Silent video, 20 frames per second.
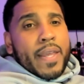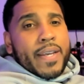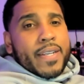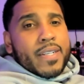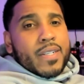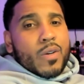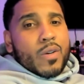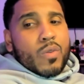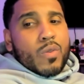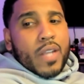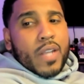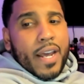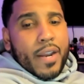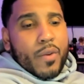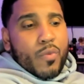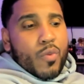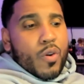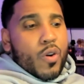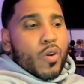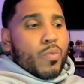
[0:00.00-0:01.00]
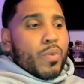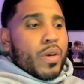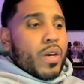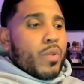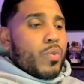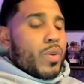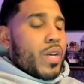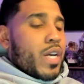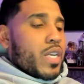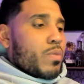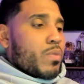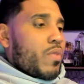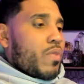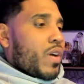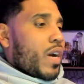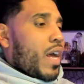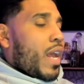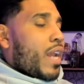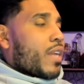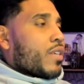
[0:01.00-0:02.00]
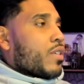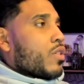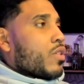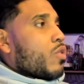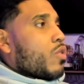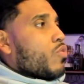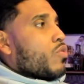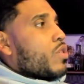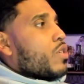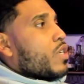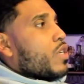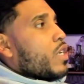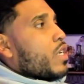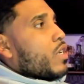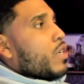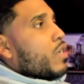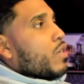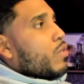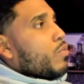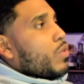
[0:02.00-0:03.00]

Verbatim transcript: So a lot of work, man. We got some other colleges to go see.